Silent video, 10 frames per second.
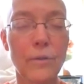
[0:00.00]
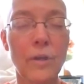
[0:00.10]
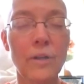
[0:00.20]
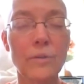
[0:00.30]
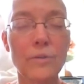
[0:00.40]

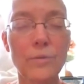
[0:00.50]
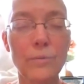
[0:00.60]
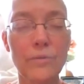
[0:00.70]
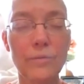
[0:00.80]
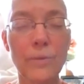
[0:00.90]
thought or
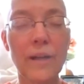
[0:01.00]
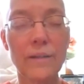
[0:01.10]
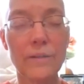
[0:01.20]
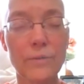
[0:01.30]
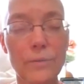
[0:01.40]
two of
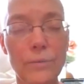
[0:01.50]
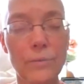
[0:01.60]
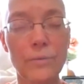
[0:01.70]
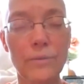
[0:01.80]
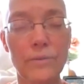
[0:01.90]

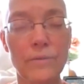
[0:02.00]
gratitude.